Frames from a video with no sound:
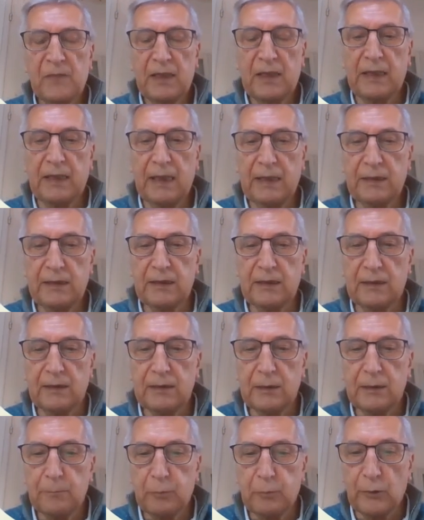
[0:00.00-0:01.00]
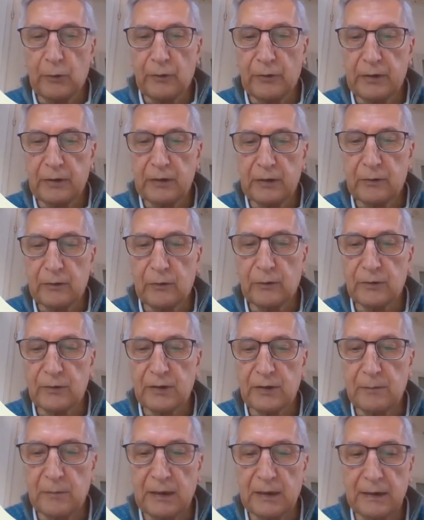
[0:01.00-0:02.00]
creating and deploying
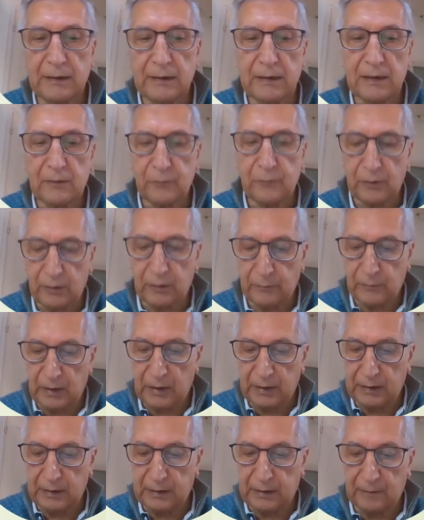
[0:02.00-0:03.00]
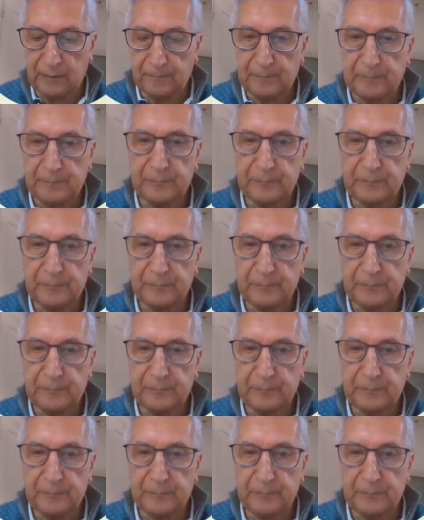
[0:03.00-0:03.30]
causal models from data.